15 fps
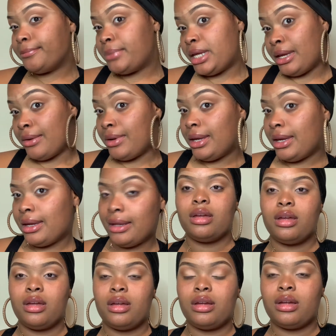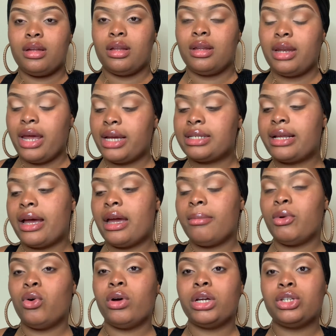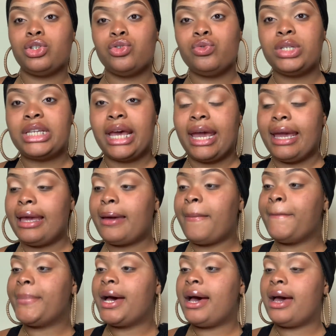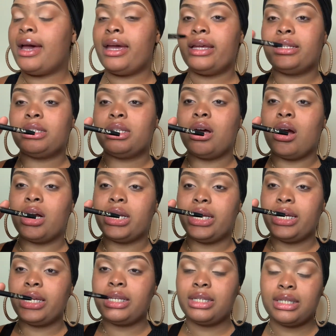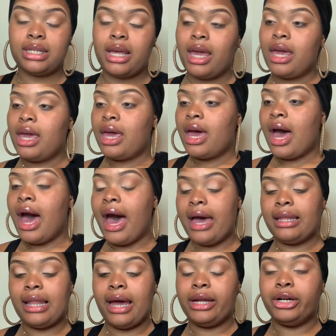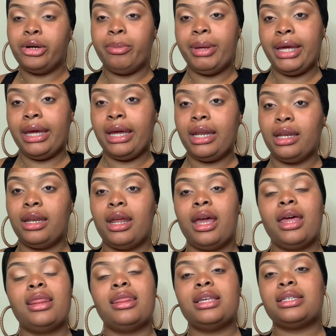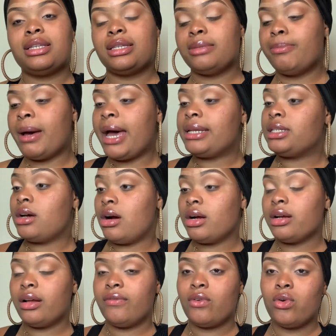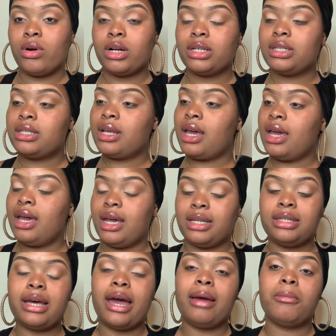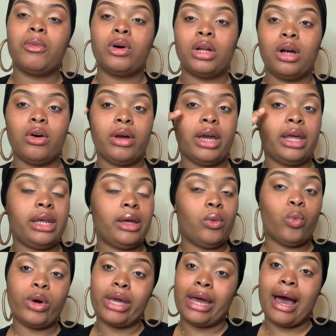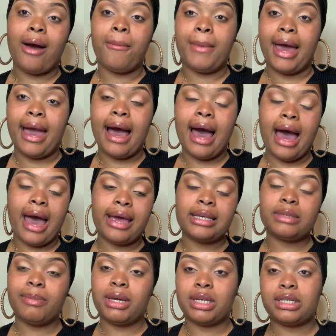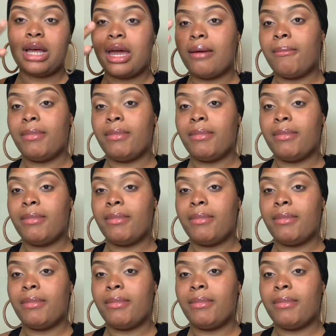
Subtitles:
Period. Next, I am going to take my Tarteist eyeliner pen. This is by Tarte, of course, and I am going to go ahead and wing out my eyes because I am